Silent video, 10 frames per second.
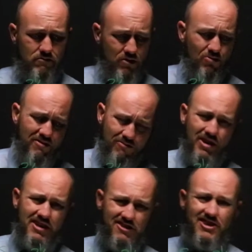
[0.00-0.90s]
So we'll
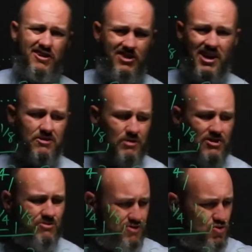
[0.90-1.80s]
get to sketching
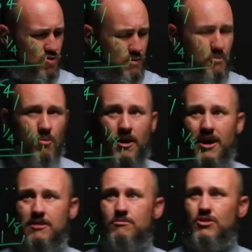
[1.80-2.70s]
exponentials and talk a bit more
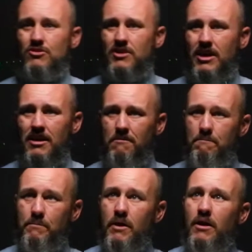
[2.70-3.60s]
about asymptotes again.